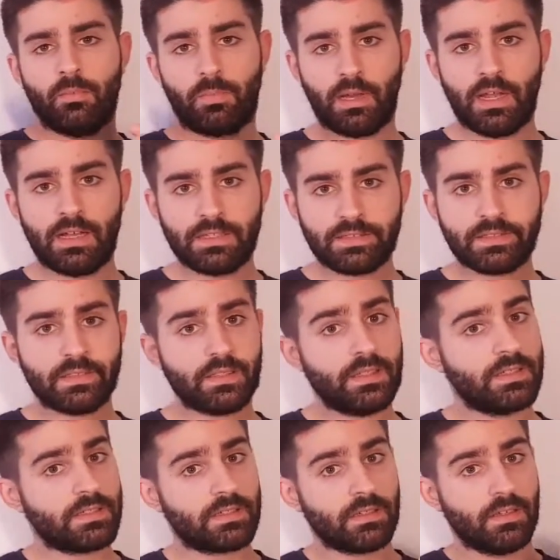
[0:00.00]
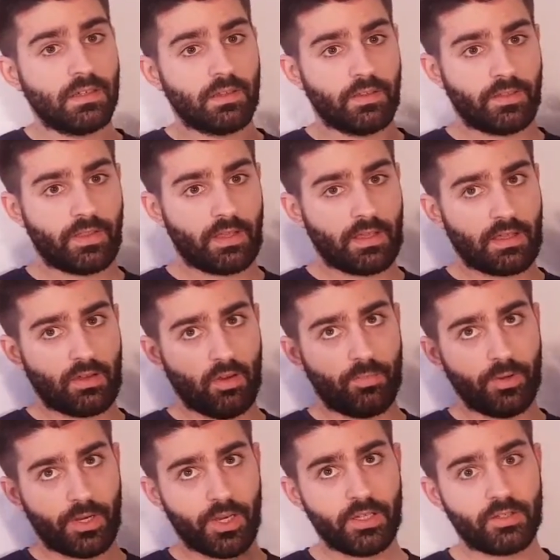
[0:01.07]
plus is the
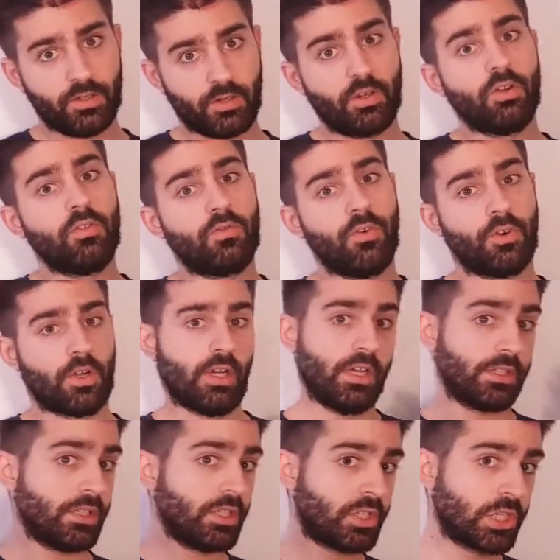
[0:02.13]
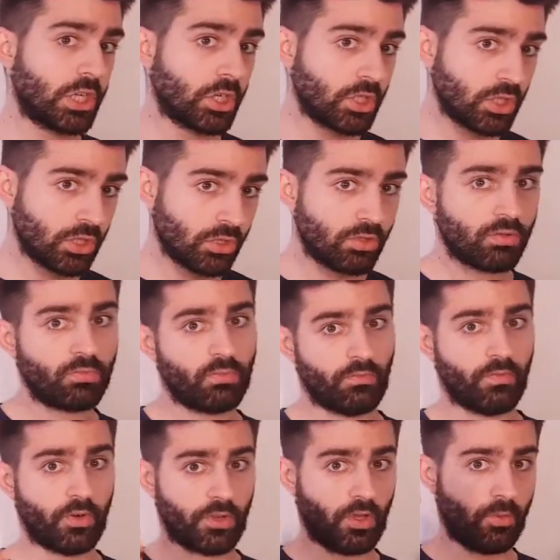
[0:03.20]
operator for addition,
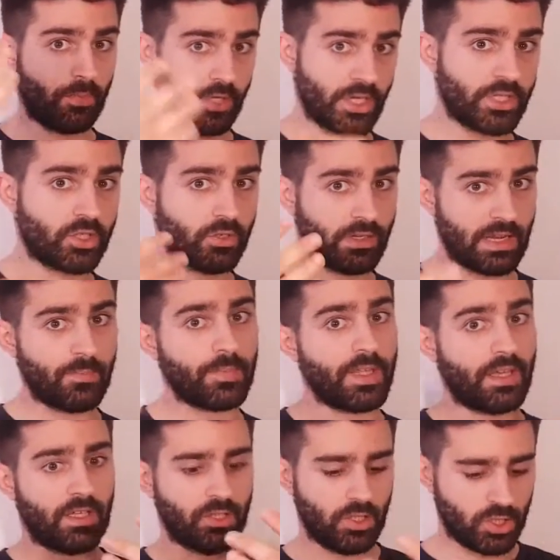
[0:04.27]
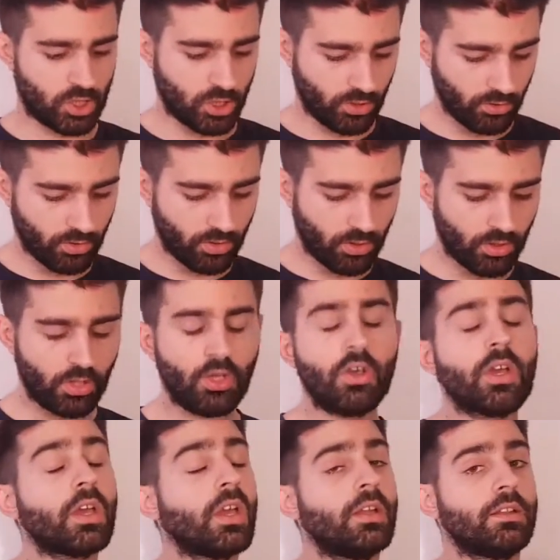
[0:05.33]
for the operation named addition,
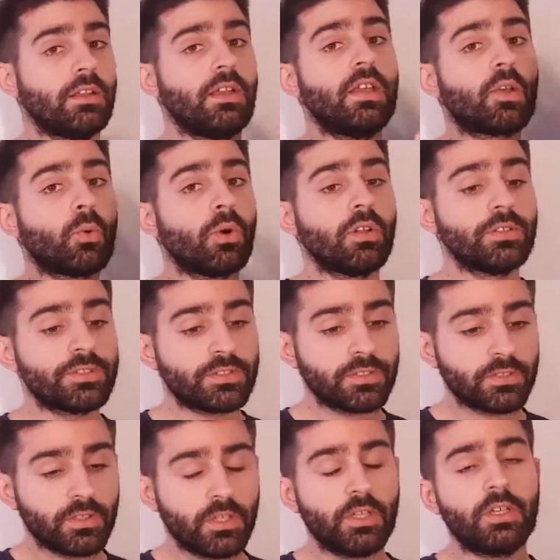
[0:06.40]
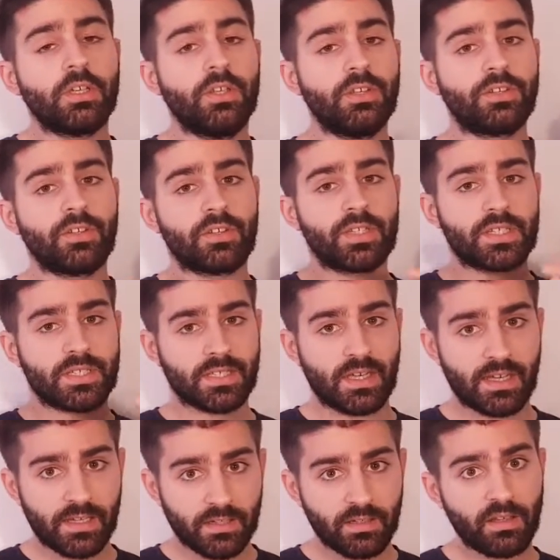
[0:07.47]
and equals is the
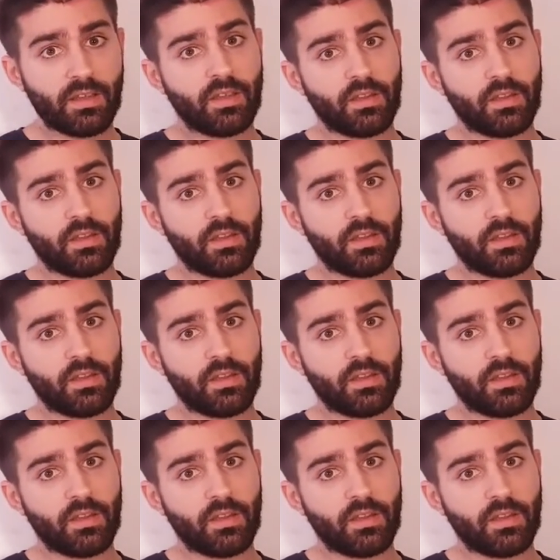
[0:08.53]
sign